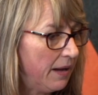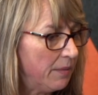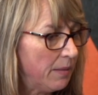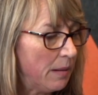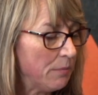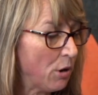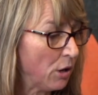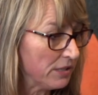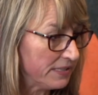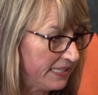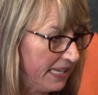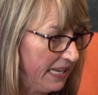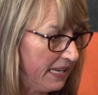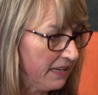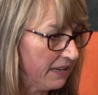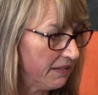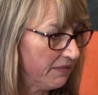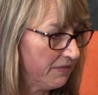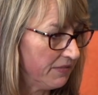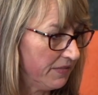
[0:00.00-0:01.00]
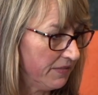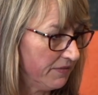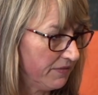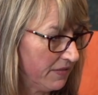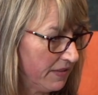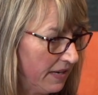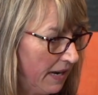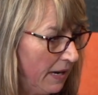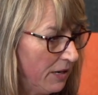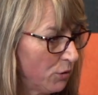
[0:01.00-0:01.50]
I'm not saying
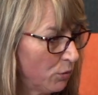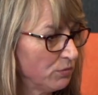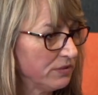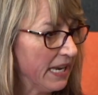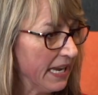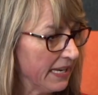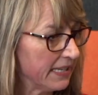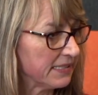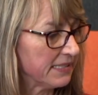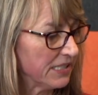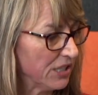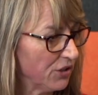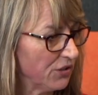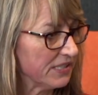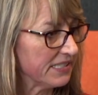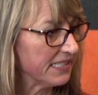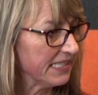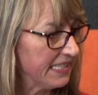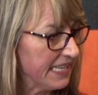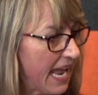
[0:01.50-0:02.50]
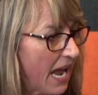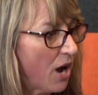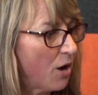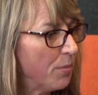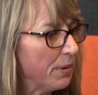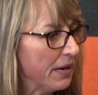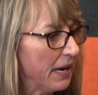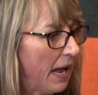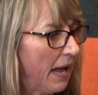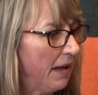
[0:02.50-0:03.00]
that I don't take it seriously now,
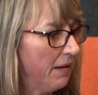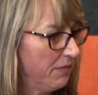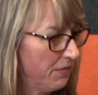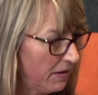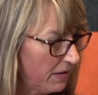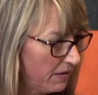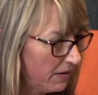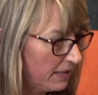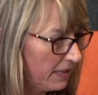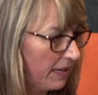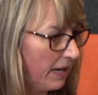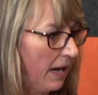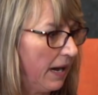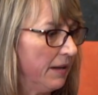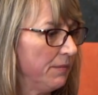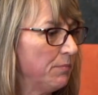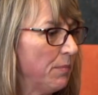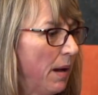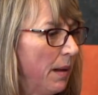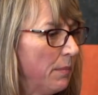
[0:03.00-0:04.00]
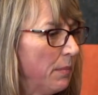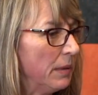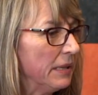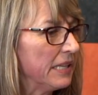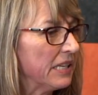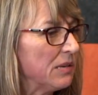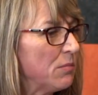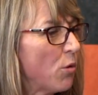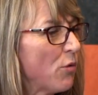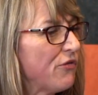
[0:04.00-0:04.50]
but I'm a
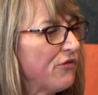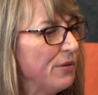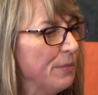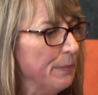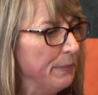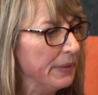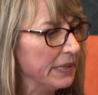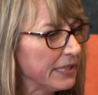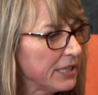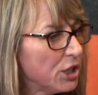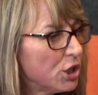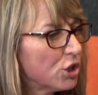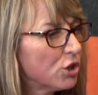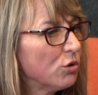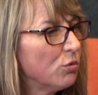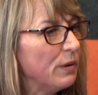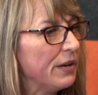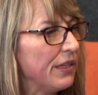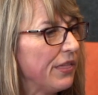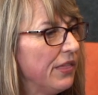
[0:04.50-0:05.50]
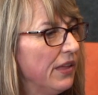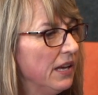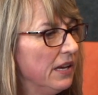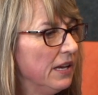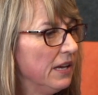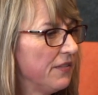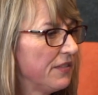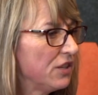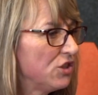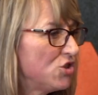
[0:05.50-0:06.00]
little more familiar with
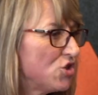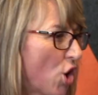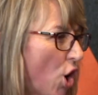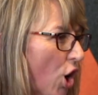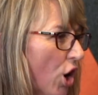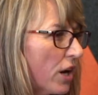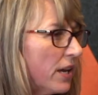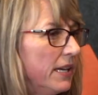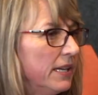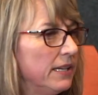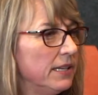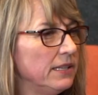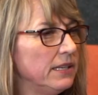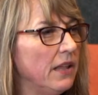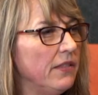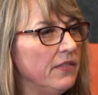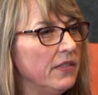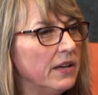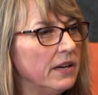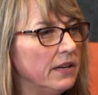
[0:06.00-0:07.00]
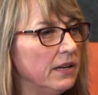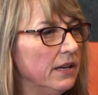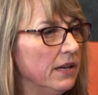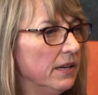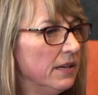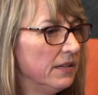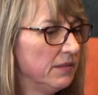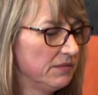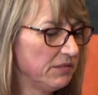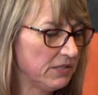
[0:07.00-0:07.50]
the jargon and the
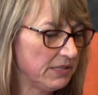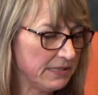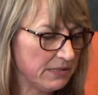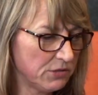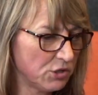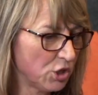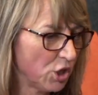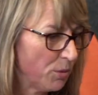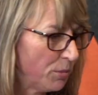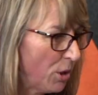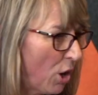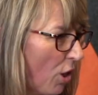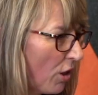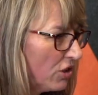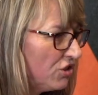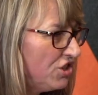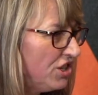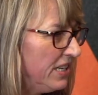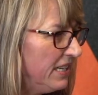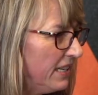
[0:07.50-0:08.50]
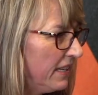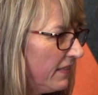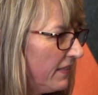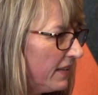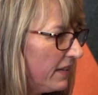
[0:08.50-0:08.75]
terminology and